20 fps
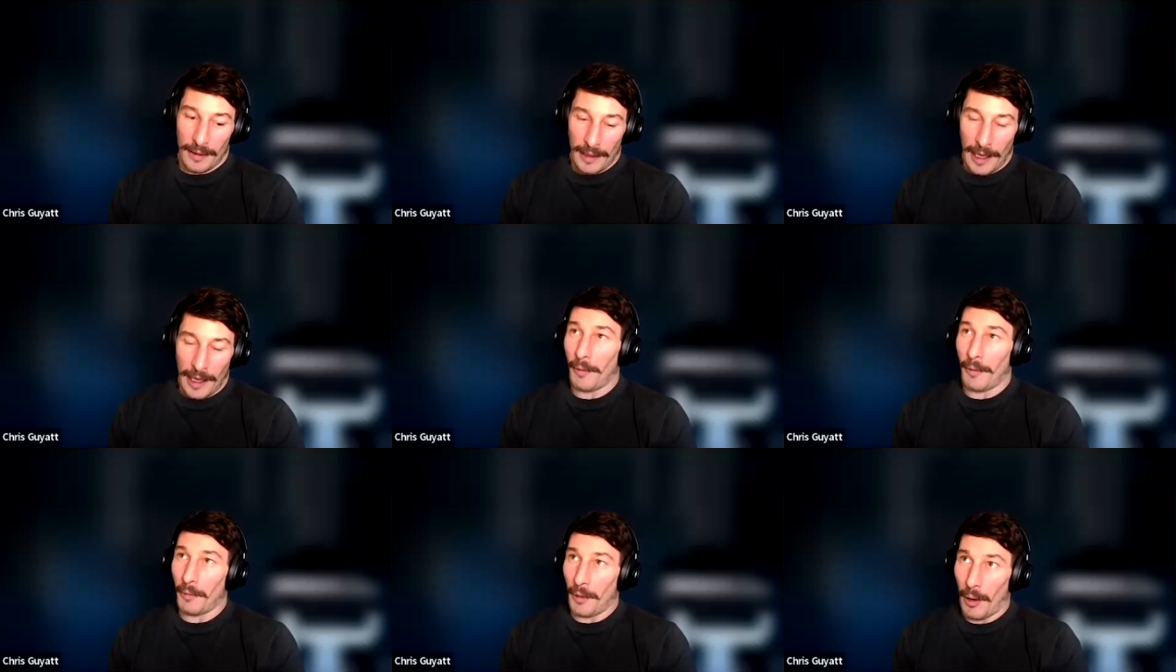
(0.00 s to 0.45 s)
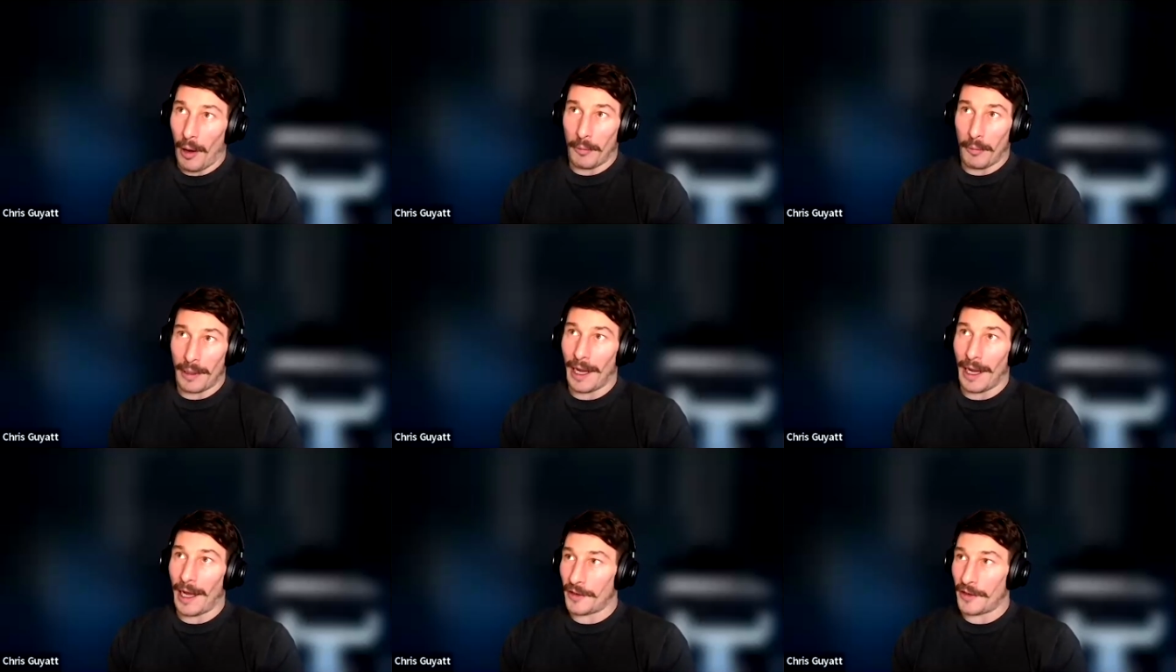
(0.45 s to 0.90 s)
Yeah,
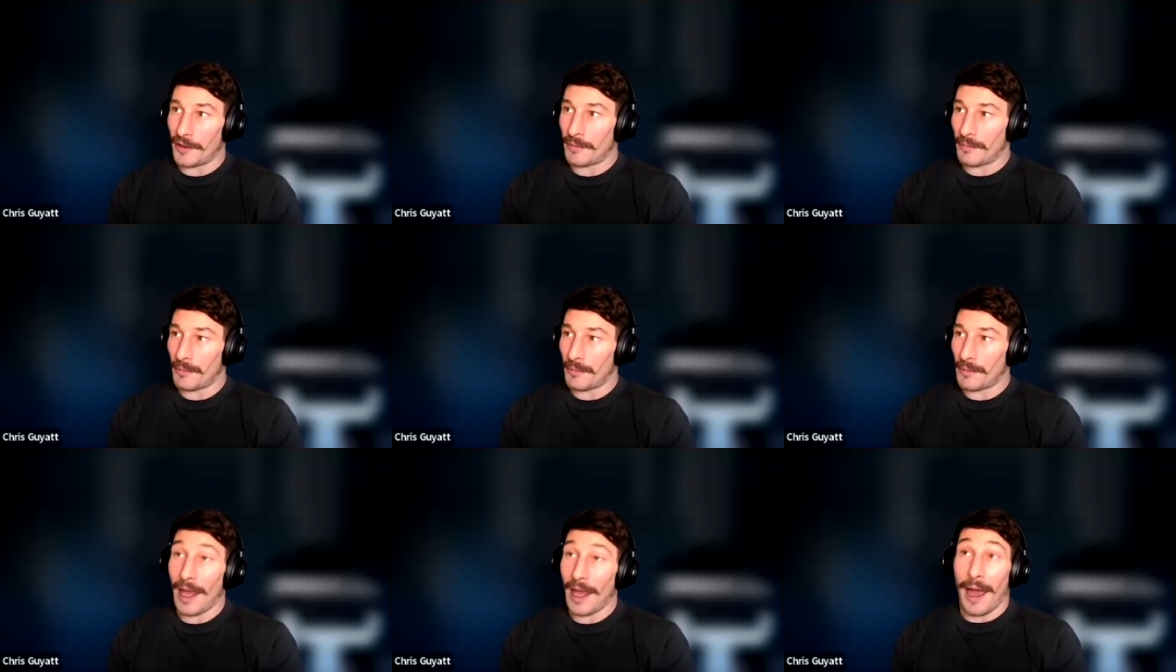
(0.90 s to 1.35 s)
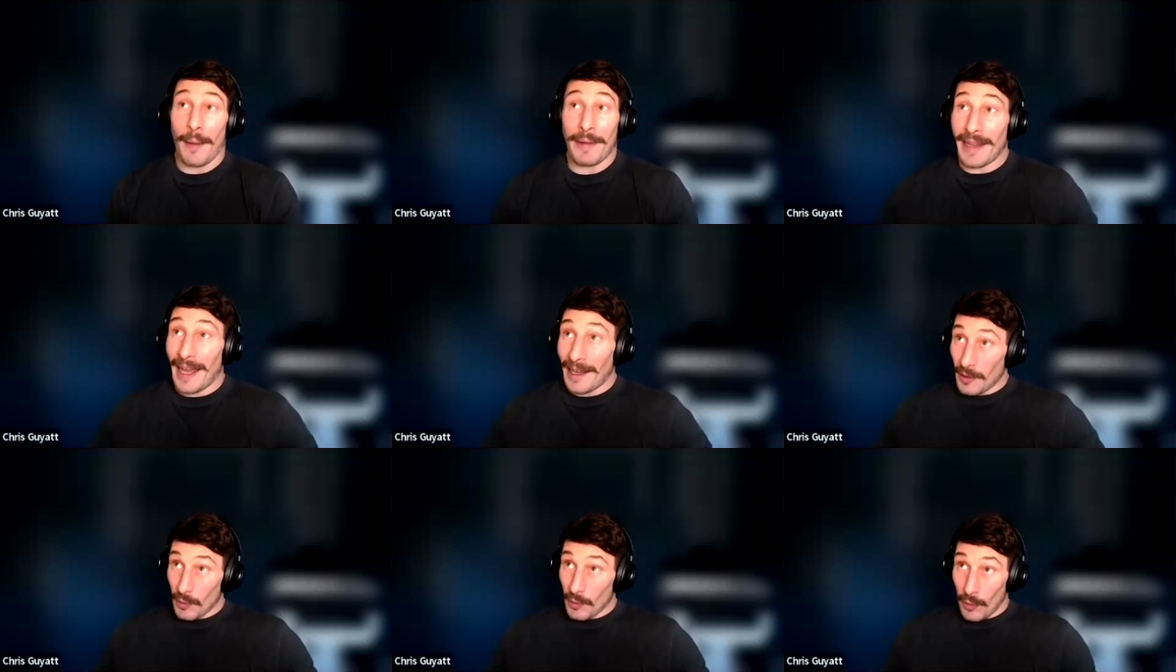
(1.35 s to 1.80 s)
oh, I'm glad. I
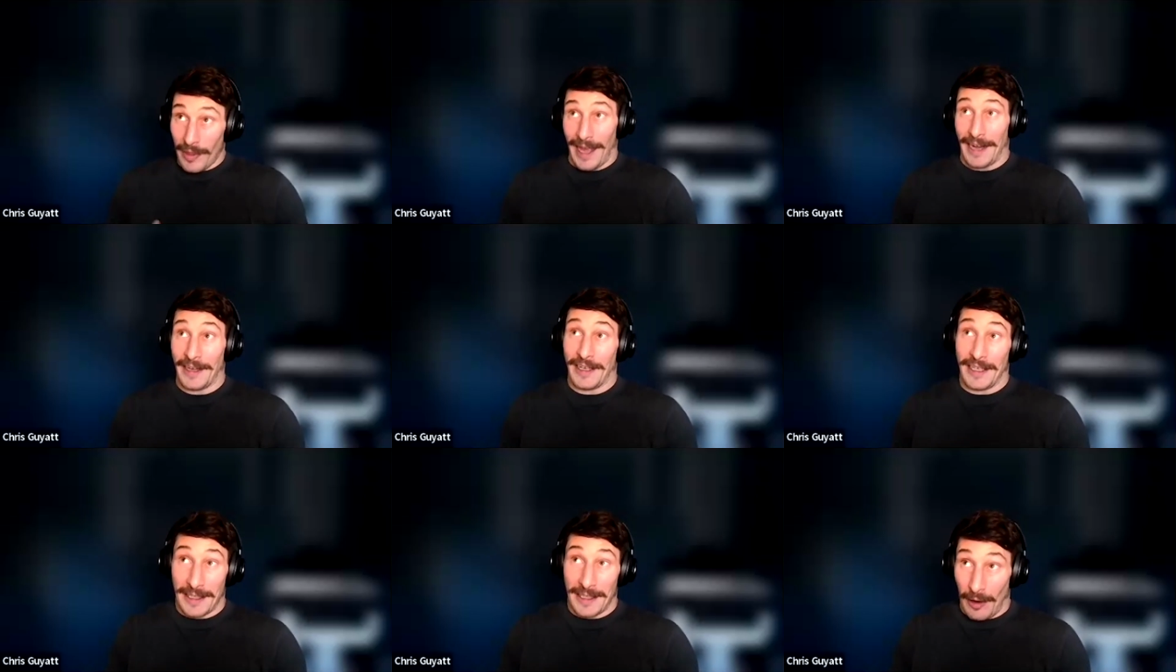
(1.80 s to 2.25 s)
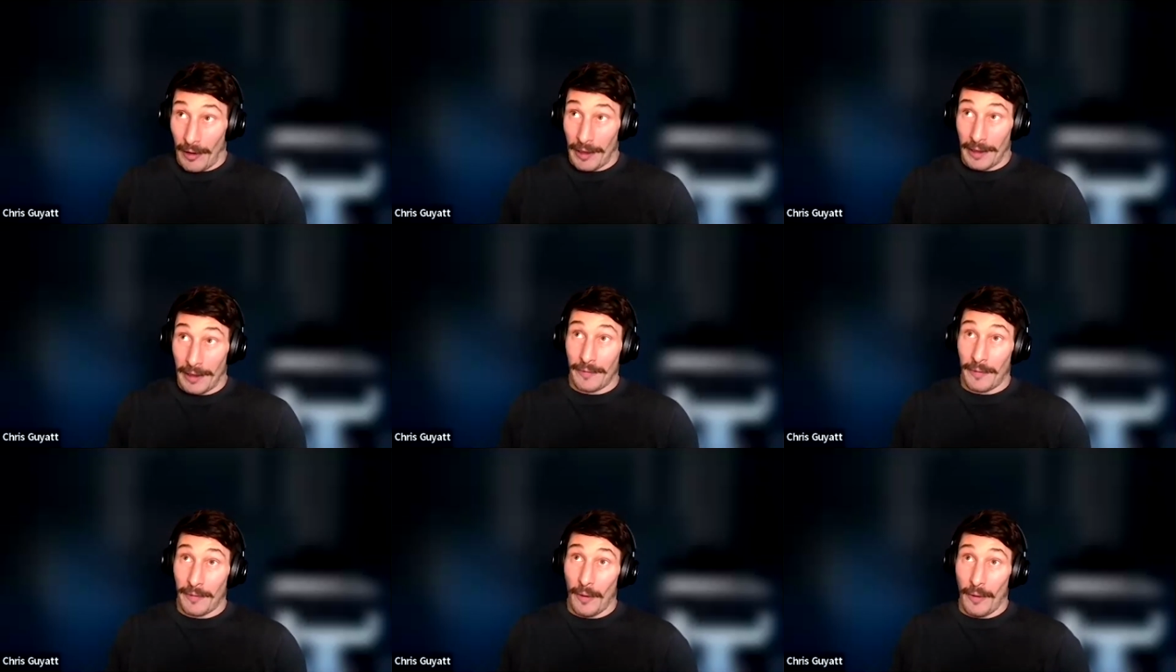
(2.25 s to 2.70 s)
mean, that's what they're
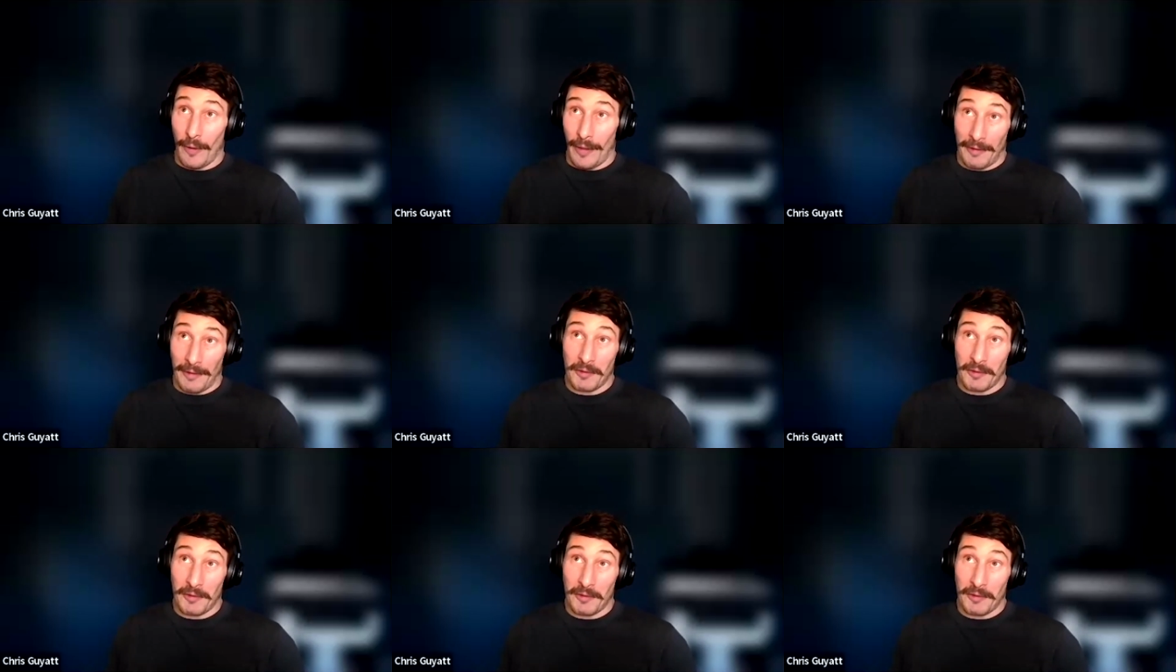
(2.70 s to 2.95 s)
designed for.